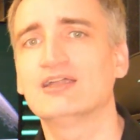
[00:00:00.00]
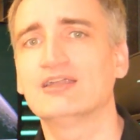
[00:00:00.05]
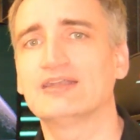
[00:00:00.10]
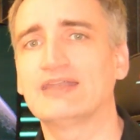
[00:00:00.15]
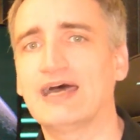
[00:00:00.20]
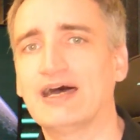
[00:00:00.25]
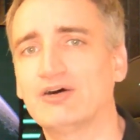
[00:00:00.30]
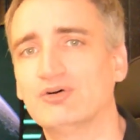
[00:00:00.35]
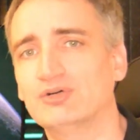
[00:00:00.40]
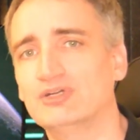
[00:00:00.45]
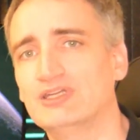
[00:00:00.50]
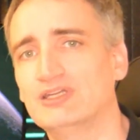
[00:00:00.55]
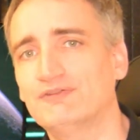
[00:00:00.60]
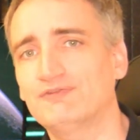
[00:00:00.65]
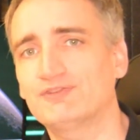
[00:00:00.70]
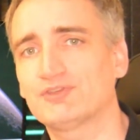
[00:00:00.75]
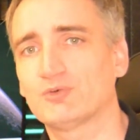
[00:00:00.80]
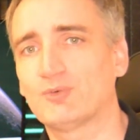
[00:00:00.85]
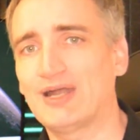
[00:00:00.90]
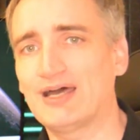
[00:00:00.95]
Now,
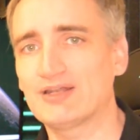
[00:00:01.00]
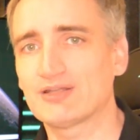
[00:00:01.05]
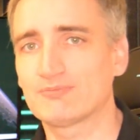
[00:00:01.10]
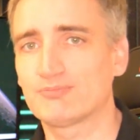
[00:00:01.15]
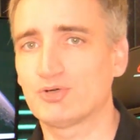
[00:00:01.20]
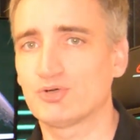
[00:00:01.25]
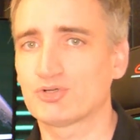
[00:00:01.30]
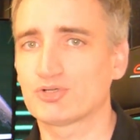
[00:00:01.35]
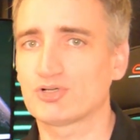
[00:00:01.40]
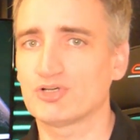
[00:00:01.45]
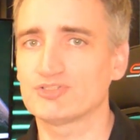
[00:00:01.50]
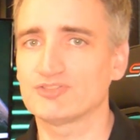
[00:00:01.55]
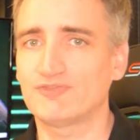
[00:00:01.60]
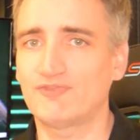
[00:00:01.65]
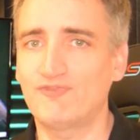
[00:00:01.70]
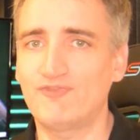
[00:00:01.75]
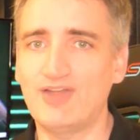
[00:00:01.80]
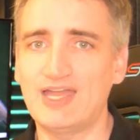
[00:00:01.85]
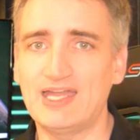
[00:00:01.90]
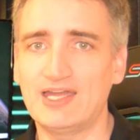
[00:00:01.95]
if the routing protocols
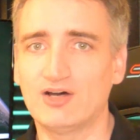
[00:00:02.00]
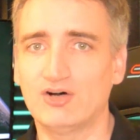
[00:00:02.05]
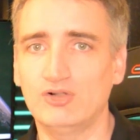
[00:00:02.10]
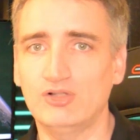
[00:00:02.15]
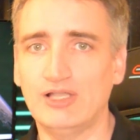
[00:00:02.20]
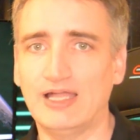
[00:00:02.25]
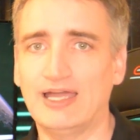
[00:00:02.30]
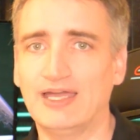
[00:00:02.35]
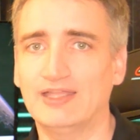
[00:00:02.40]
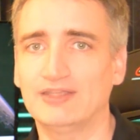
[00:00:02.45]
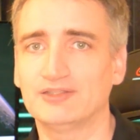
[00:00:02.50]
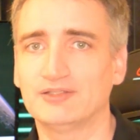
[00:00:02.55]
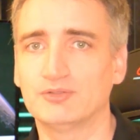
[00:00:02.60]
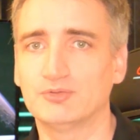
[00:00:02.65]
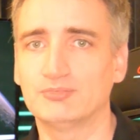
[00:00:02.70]
fail and